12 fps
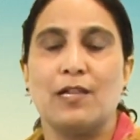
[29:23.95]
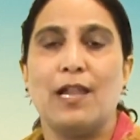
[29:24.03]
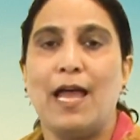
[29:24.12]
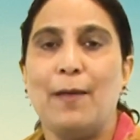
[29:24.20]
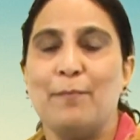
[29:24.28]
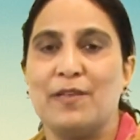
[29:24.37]

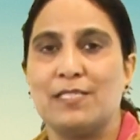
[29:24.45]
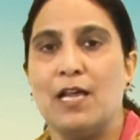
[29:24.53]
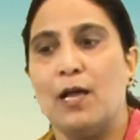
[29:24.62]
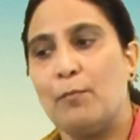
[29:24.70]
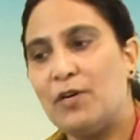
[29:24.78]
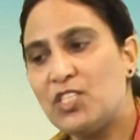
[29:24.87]
Lamb is,
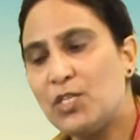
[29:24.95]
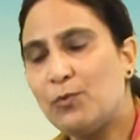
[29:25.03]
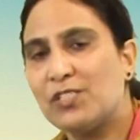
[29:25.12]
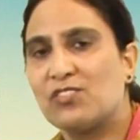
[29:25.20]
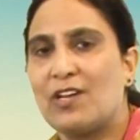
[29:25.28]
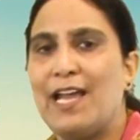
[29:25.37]
but she
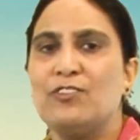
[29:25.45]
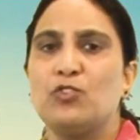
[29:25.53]
was trying